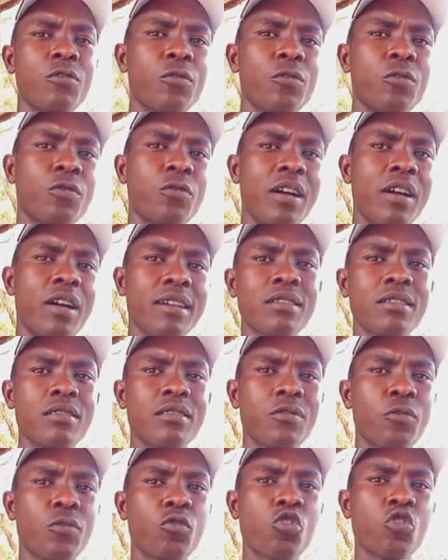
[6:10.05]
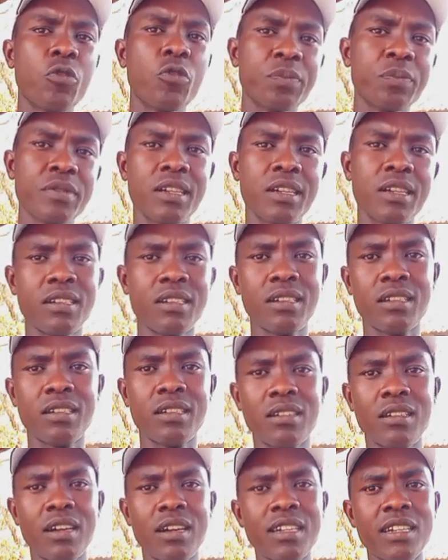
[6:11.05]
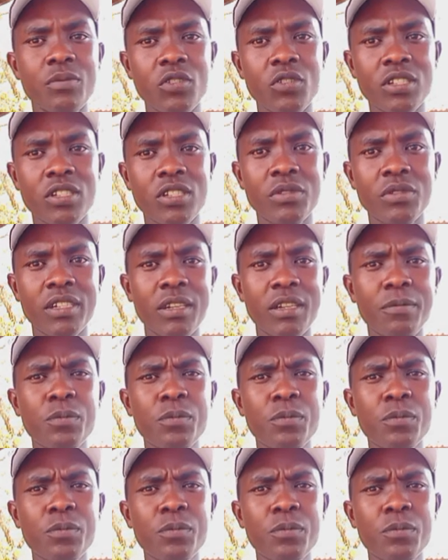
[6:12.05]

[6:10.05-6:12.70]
of crops and animals same time,